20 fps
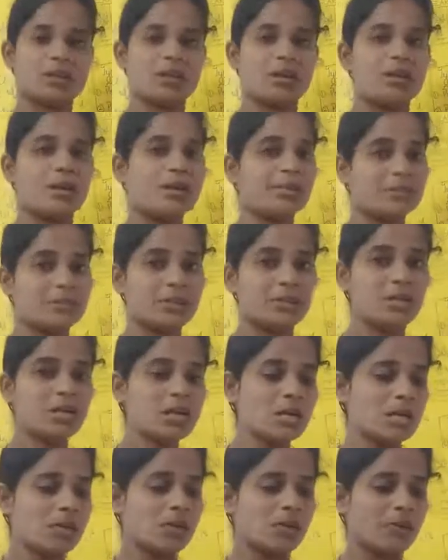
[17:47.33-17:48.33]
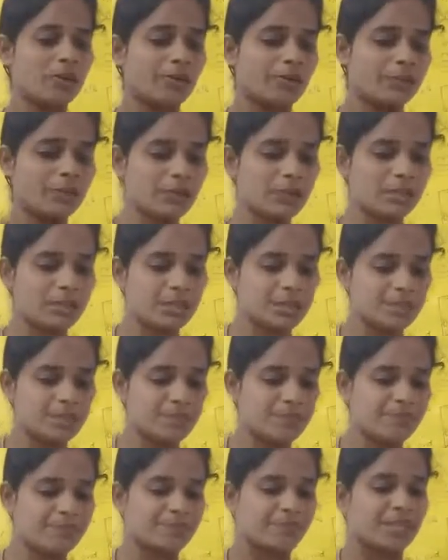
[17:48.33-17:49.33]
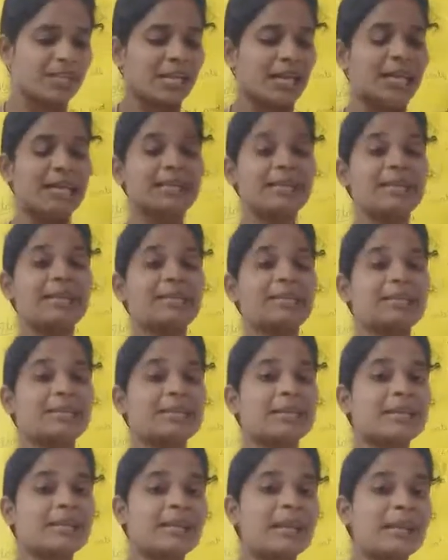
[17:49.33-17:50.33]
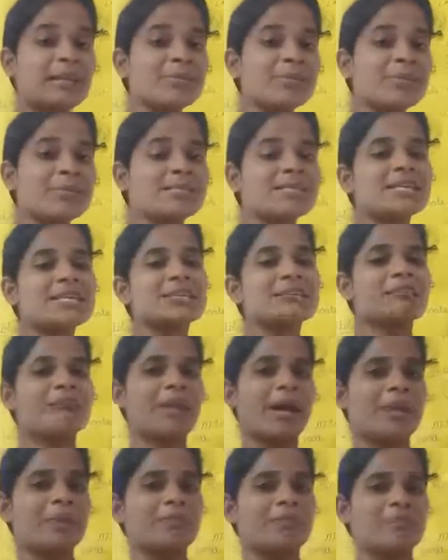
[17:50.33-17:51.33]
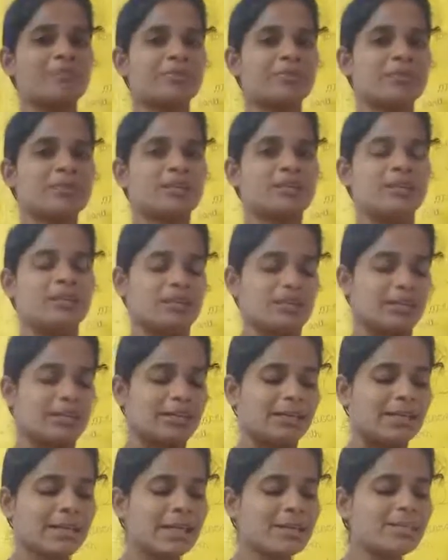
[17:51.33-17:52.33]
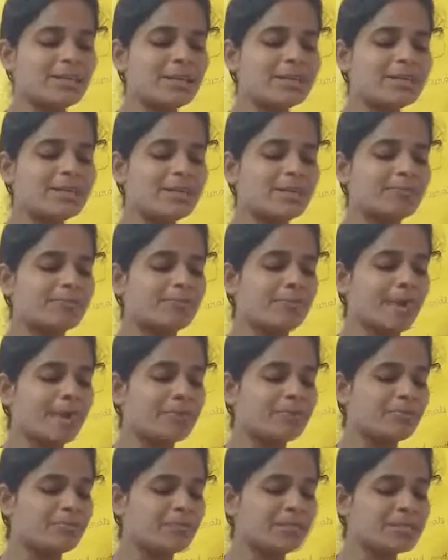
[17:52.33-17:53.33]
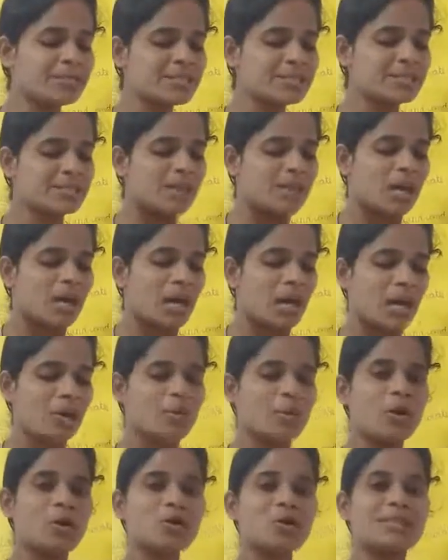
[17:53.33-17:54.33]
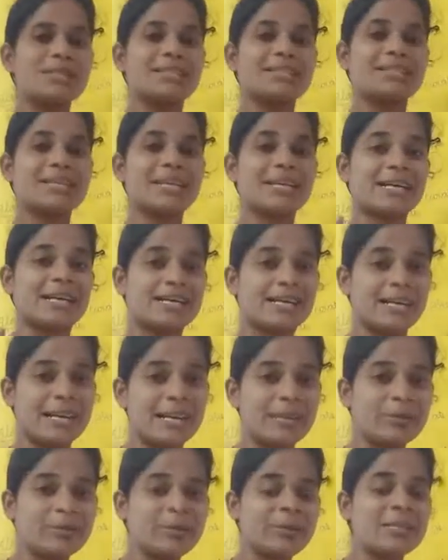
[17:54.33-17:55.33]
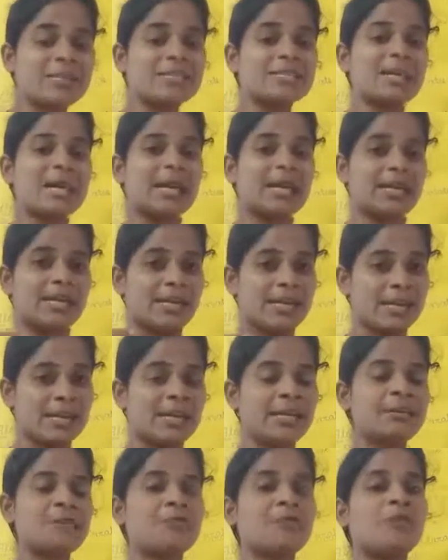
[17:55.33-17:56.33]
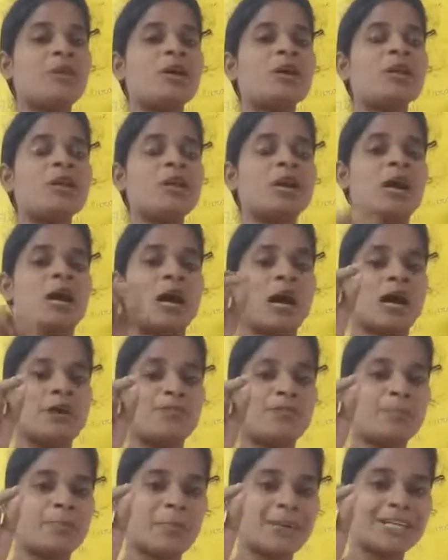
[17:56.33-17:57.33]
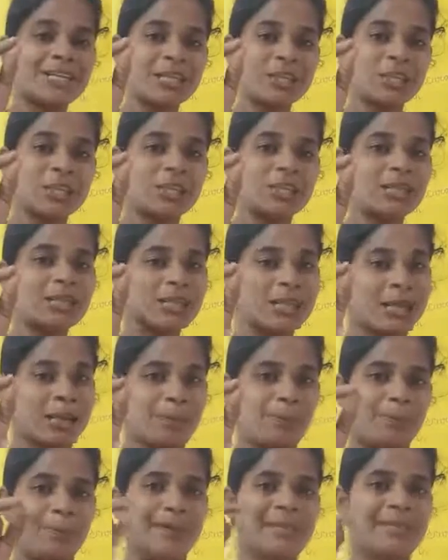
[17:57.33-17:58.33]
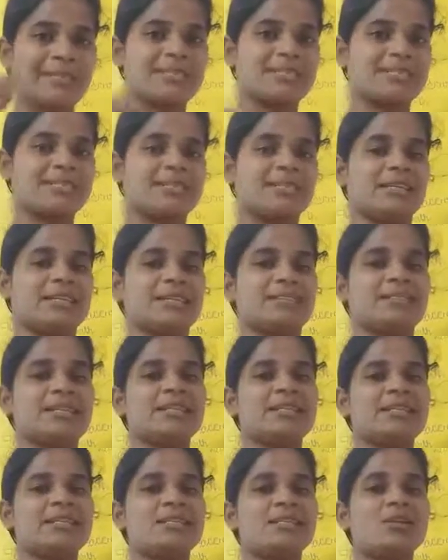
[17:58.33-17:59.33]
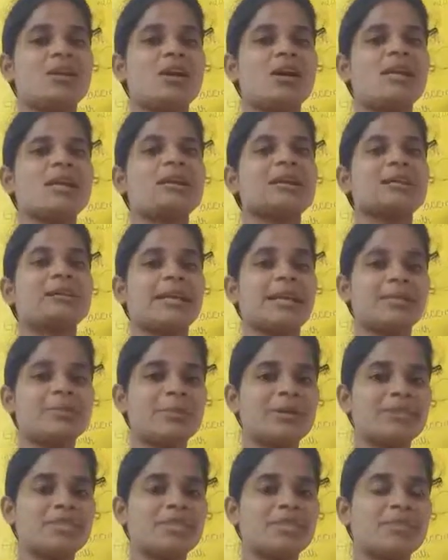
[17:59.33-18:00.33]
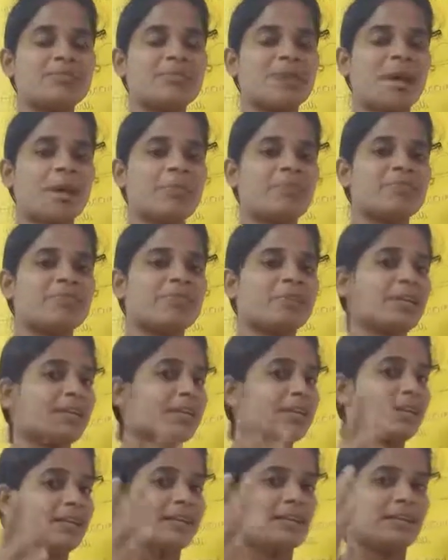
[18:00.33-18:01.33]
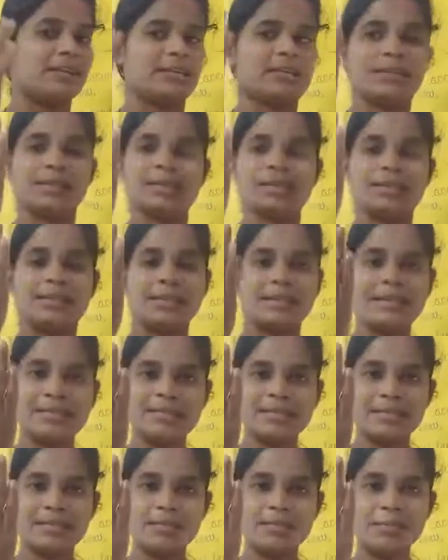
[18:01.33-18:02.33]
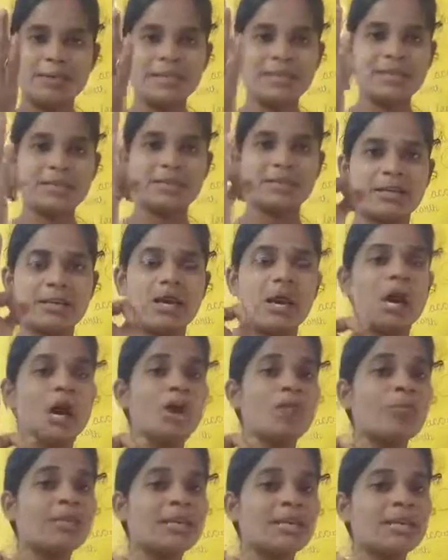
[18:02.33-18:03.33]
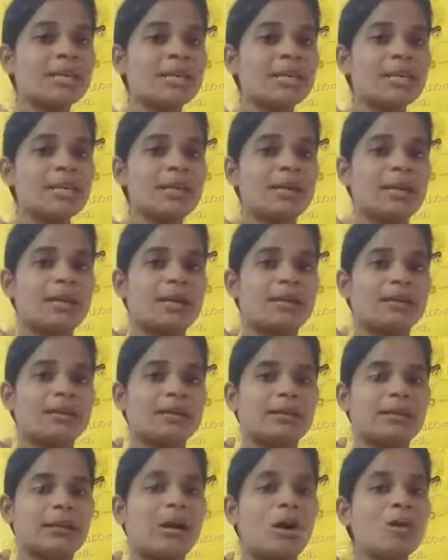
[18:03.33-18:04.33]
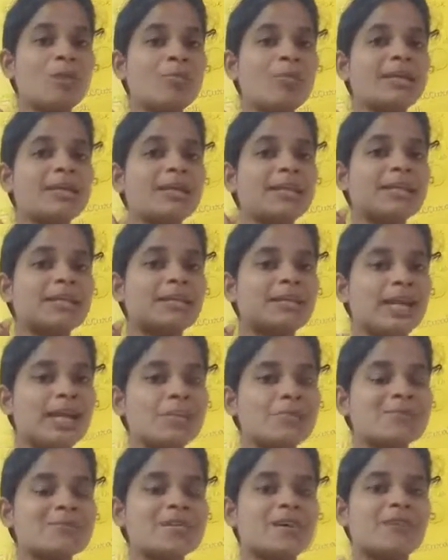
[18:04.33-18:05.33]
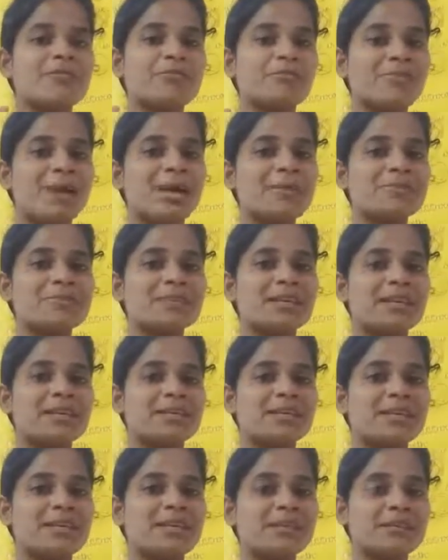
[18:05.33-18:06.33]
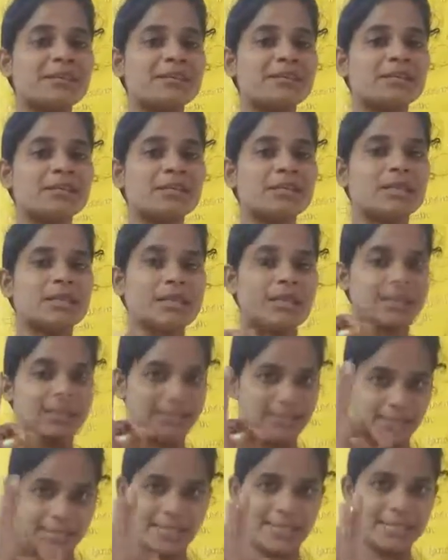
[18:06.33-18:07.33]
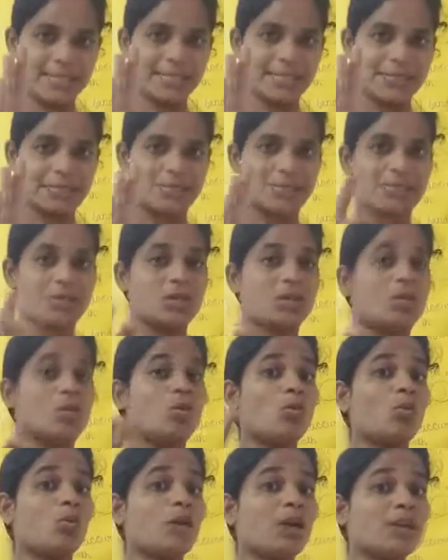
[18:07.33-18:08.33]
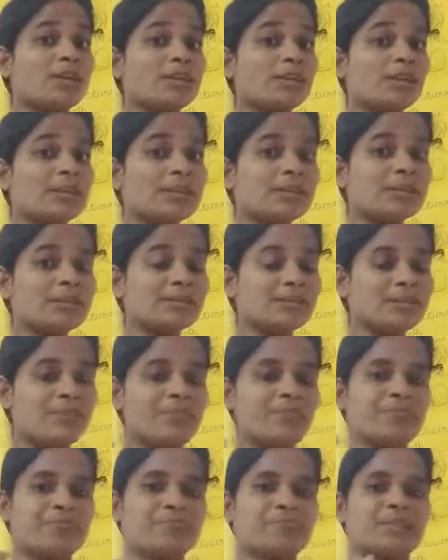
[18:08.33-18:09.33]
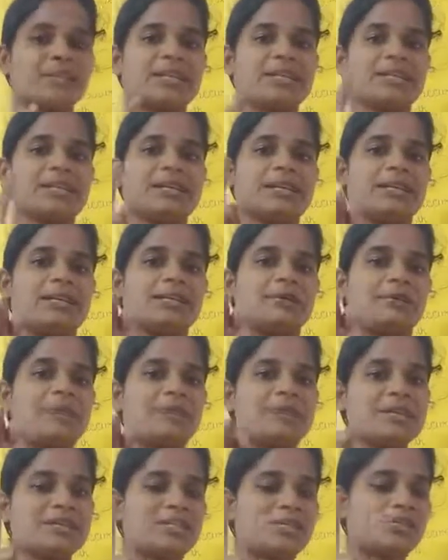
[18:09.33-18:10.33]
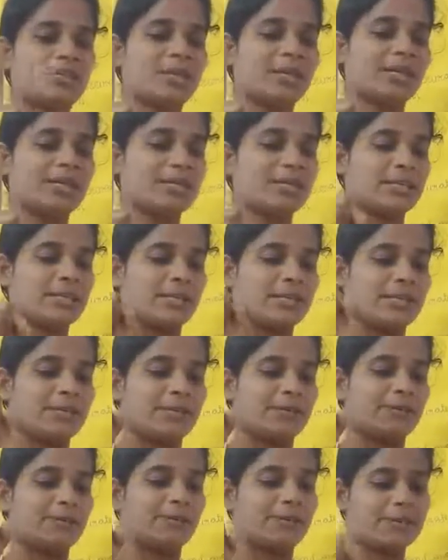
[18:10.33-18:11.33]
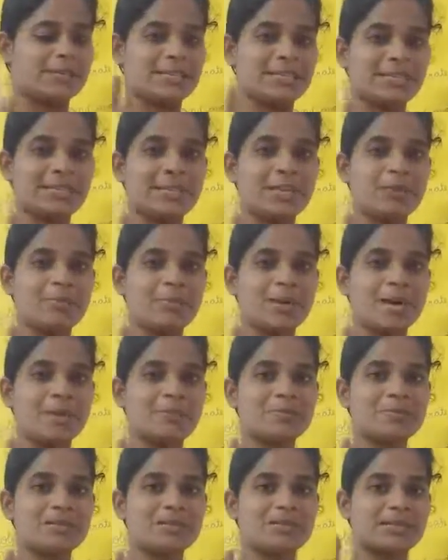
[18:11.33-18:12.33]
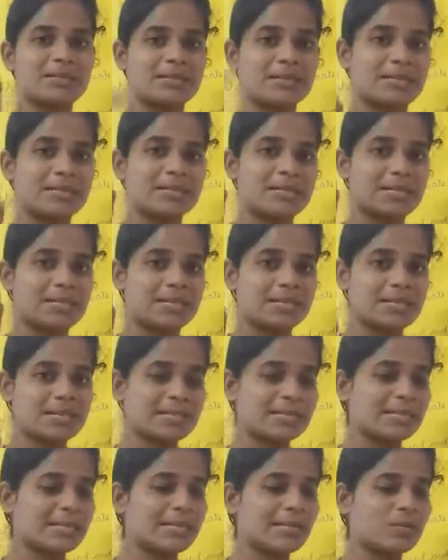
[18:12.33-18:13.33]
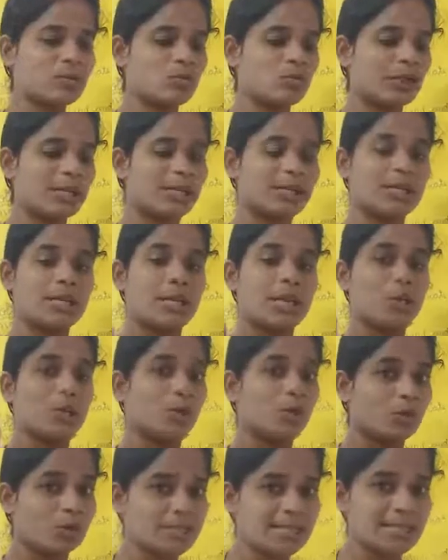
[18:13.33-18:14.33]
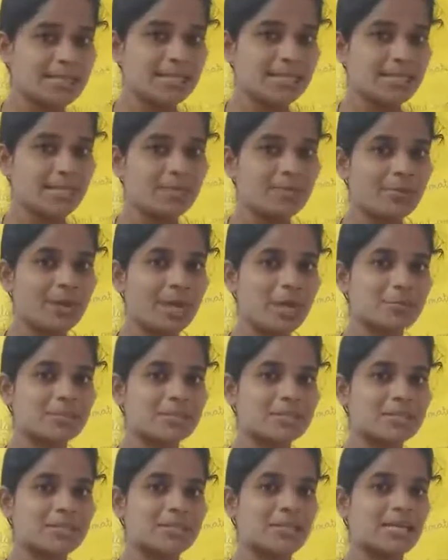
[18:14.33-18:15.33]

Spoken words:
of the world. And then climatic map. Climatic map means about the climate and rainfall of a particular place. That is called climatic map. Let's repeat. How many types of maps are there? Three types. What are? First one, physical maps. Second one, political maps.